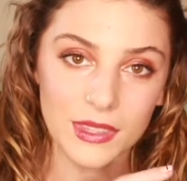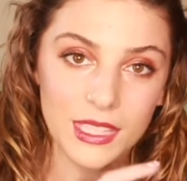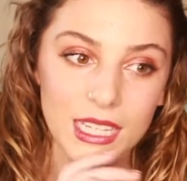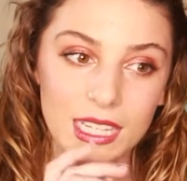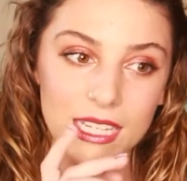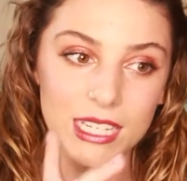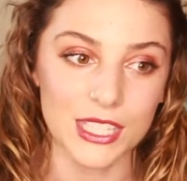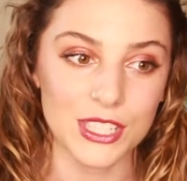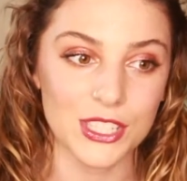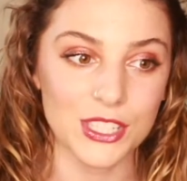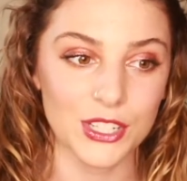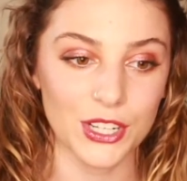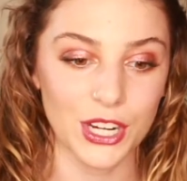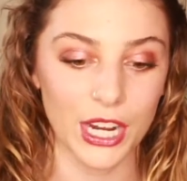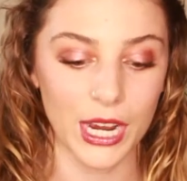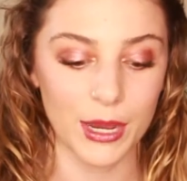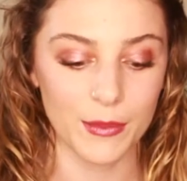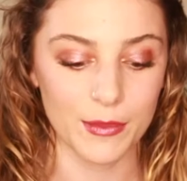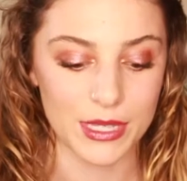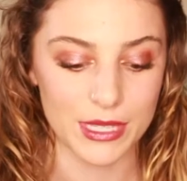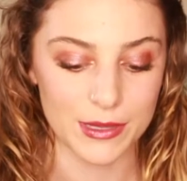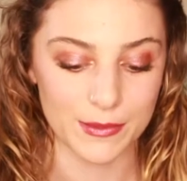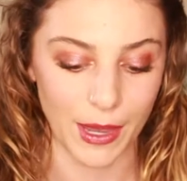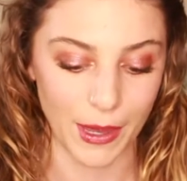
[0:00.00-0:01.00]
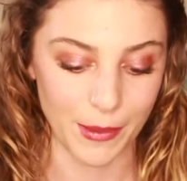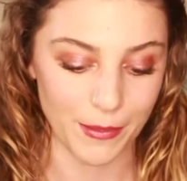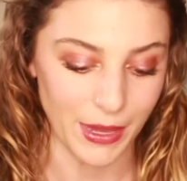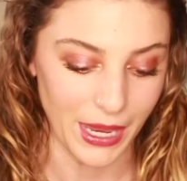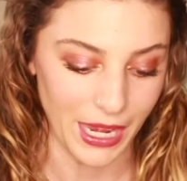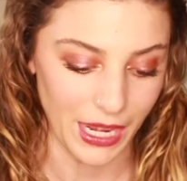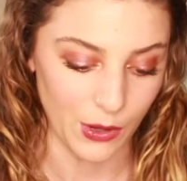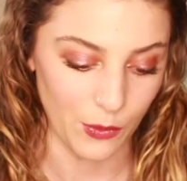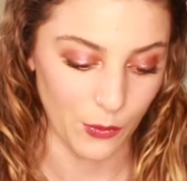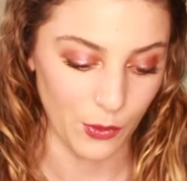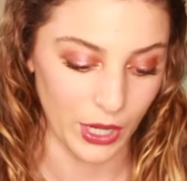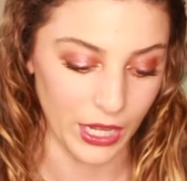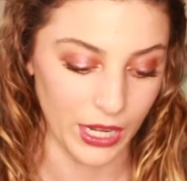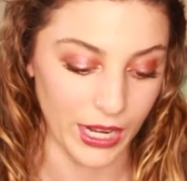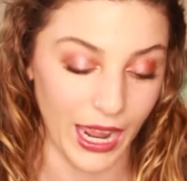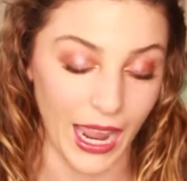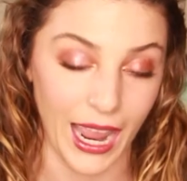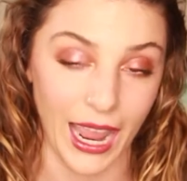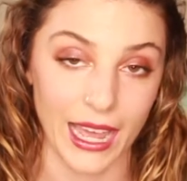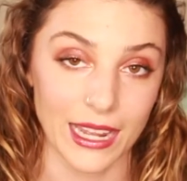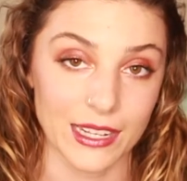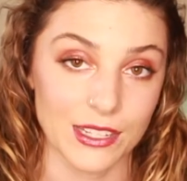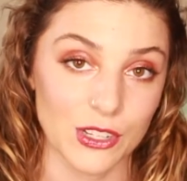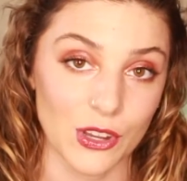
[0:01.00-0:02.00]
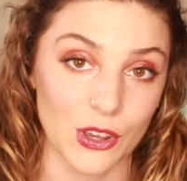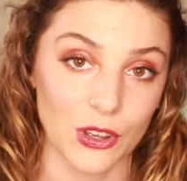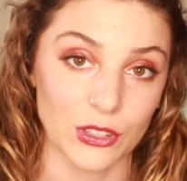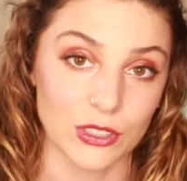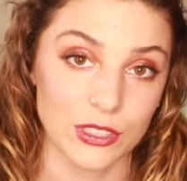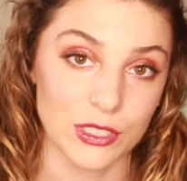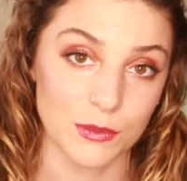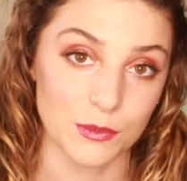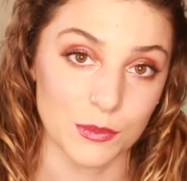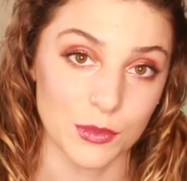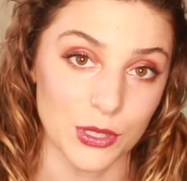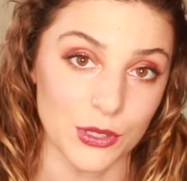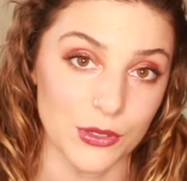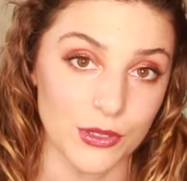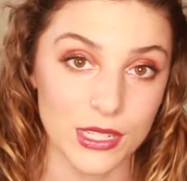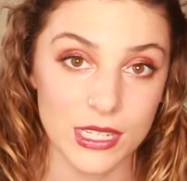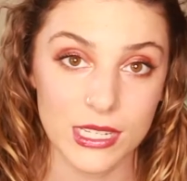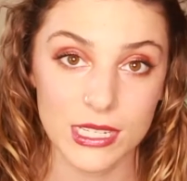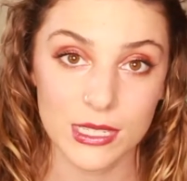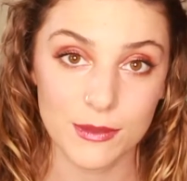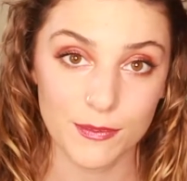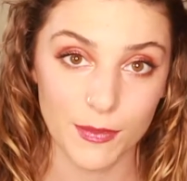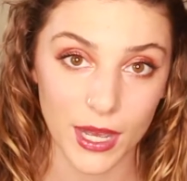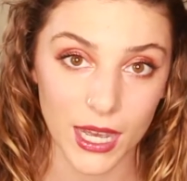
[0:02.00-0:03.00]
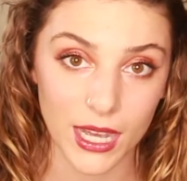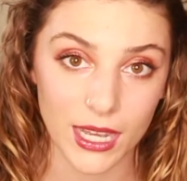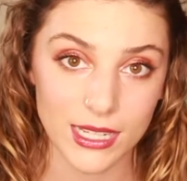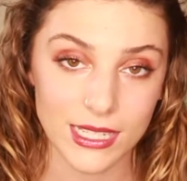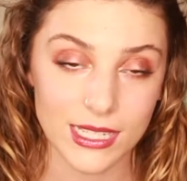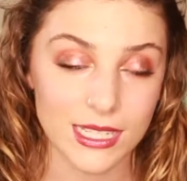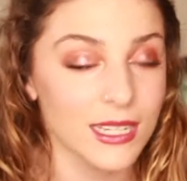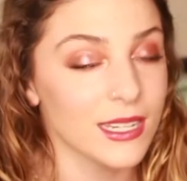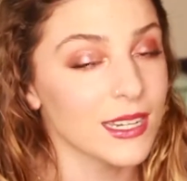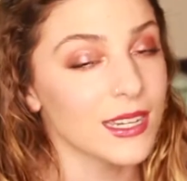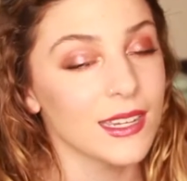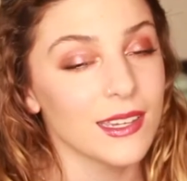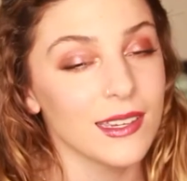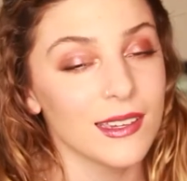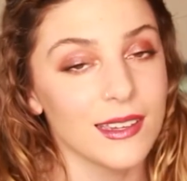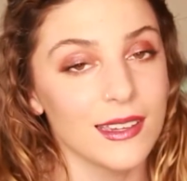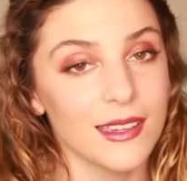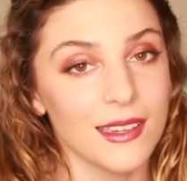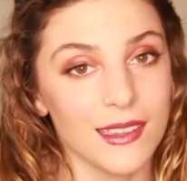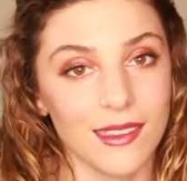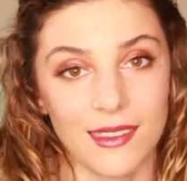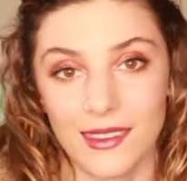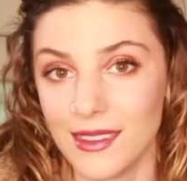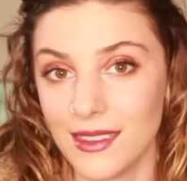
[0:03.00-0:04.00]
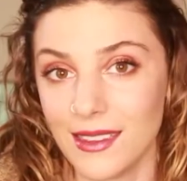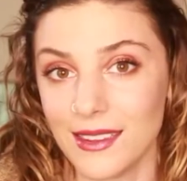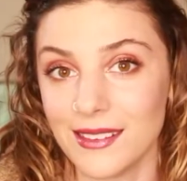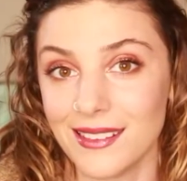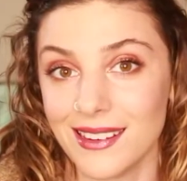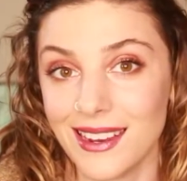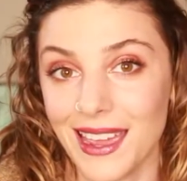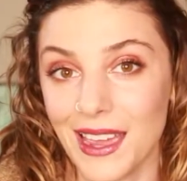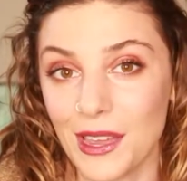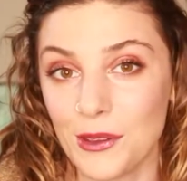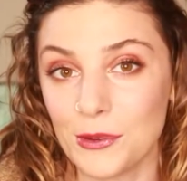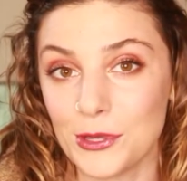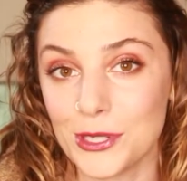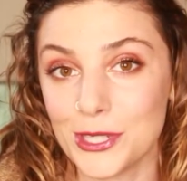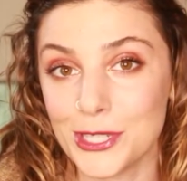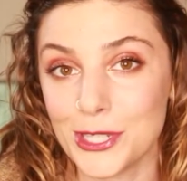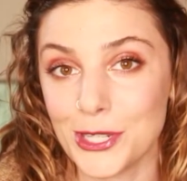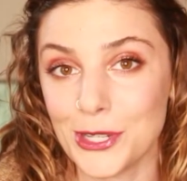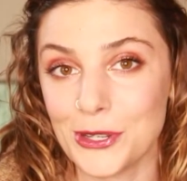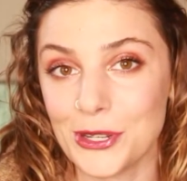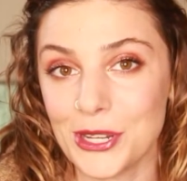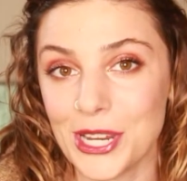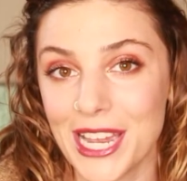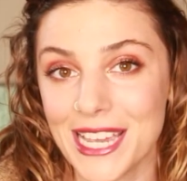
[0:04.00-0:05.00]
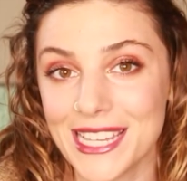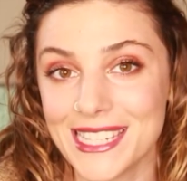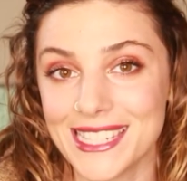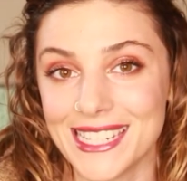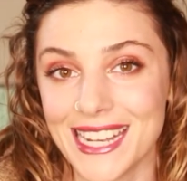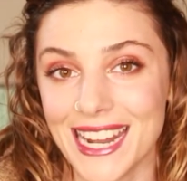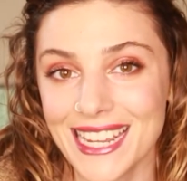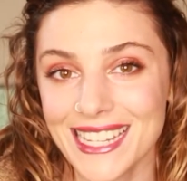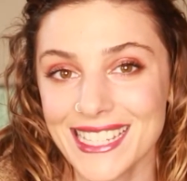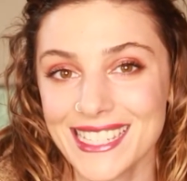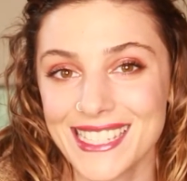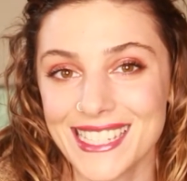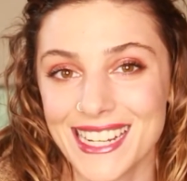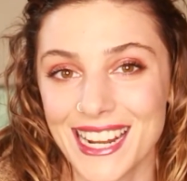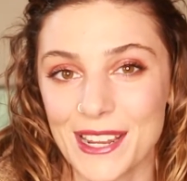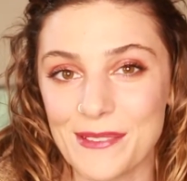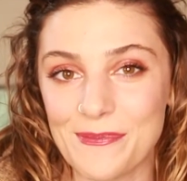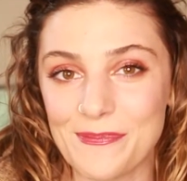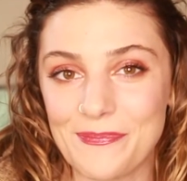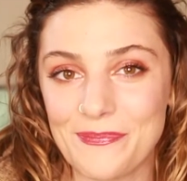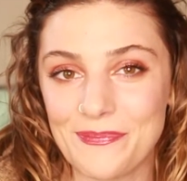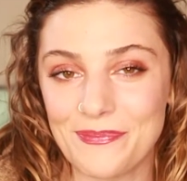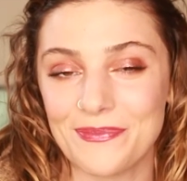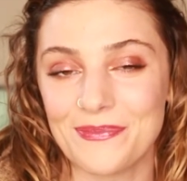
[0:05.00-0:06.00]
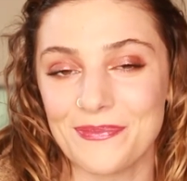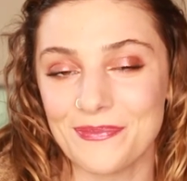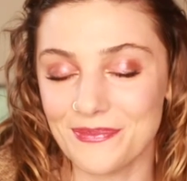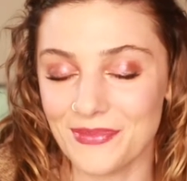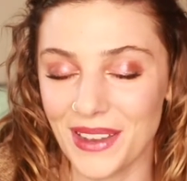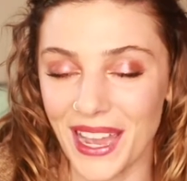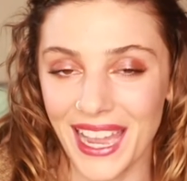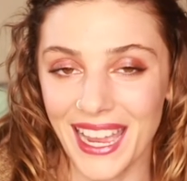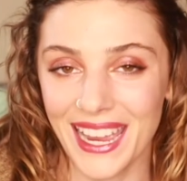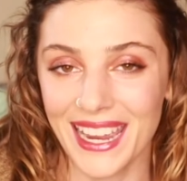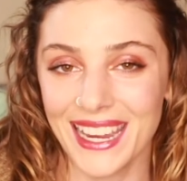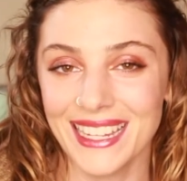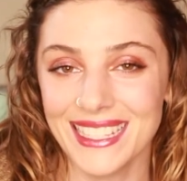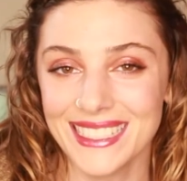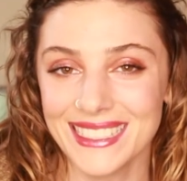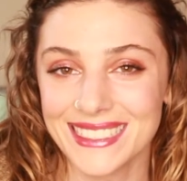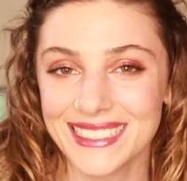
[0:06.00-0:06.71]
Instagram is my main one, @altbeautyspot, and I will see you guys next time. Bye.